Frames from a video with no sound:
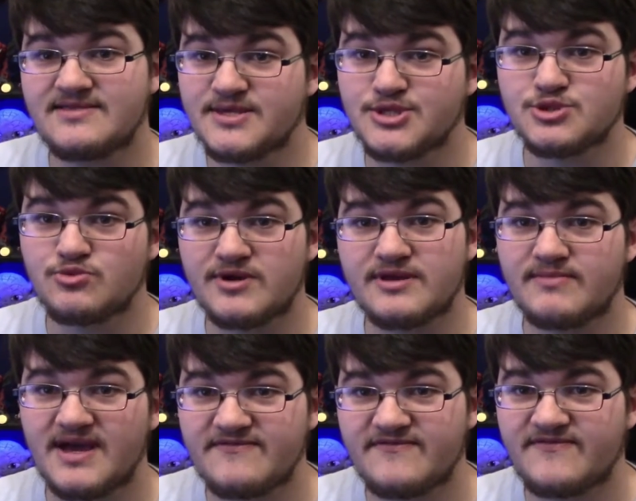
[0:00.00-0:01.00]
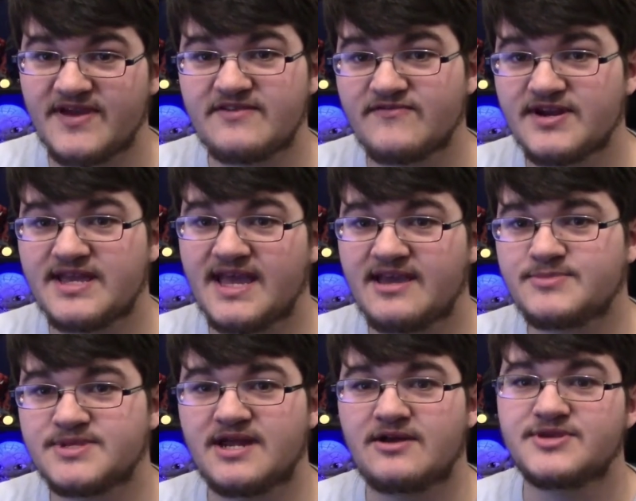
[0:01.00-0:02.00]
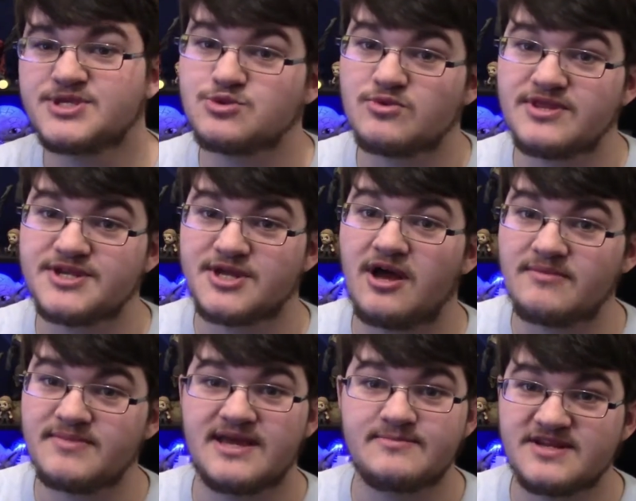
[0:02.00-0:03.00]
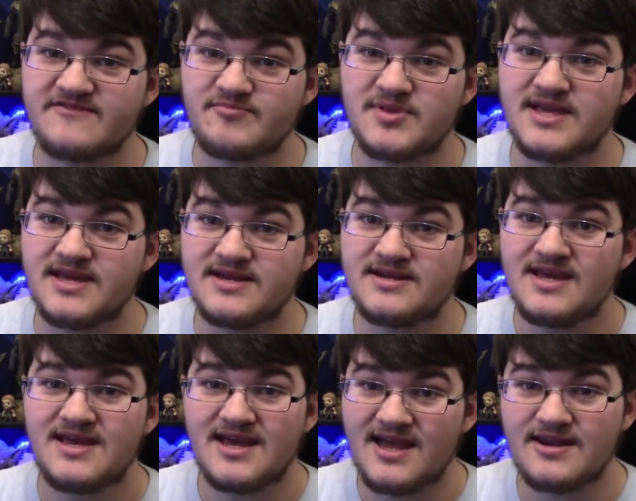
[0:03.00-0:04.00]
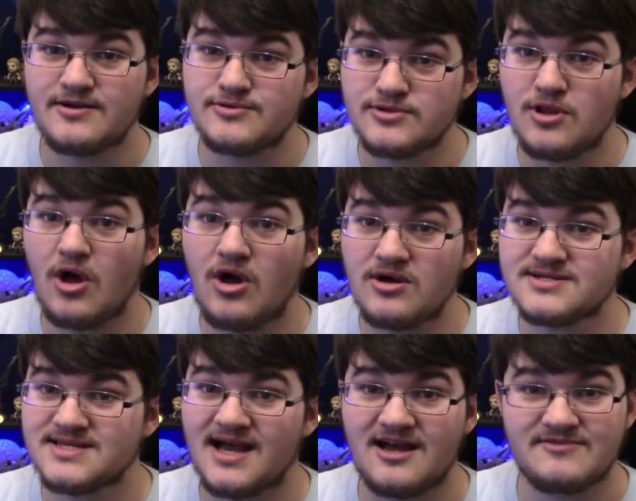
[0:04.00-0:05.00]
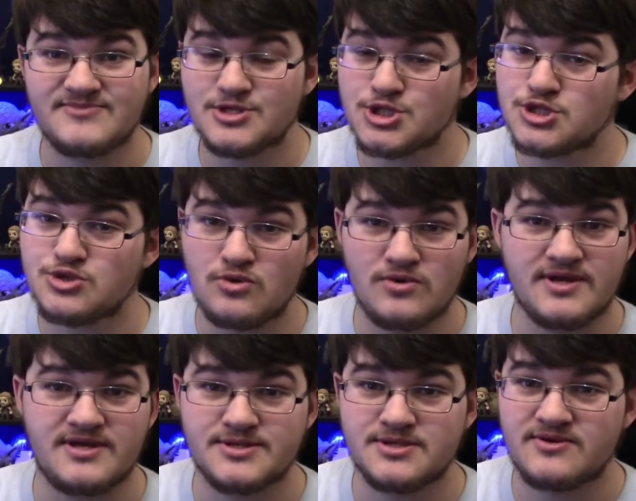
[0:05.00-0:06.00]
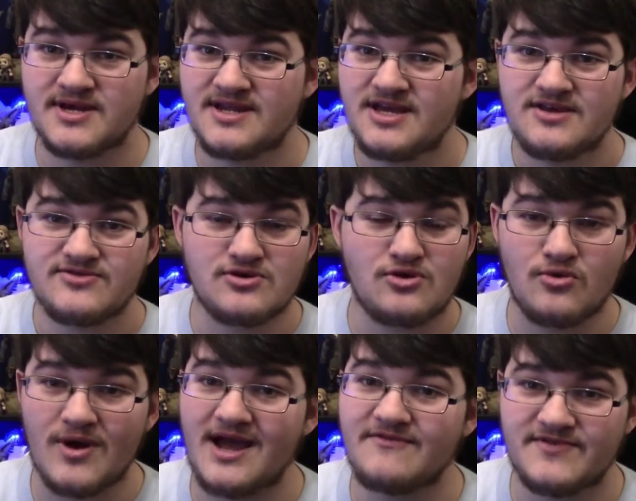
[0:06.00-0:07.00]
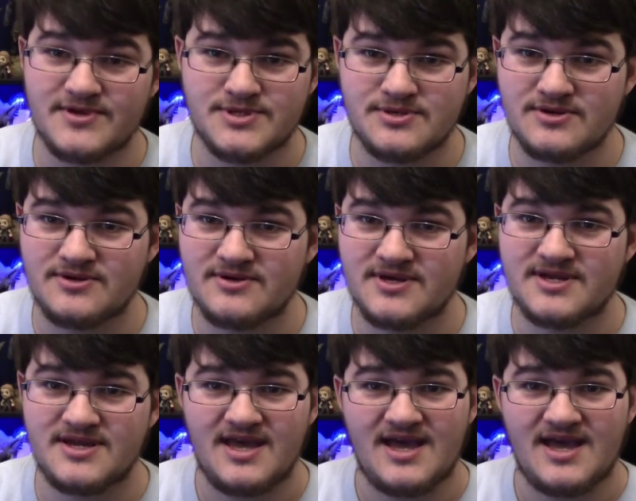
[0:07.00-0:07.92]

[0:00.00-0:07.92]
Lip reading: This is one of my favorite games now. This is one of the top games I've played in a long time. The story is great. The graphics are good.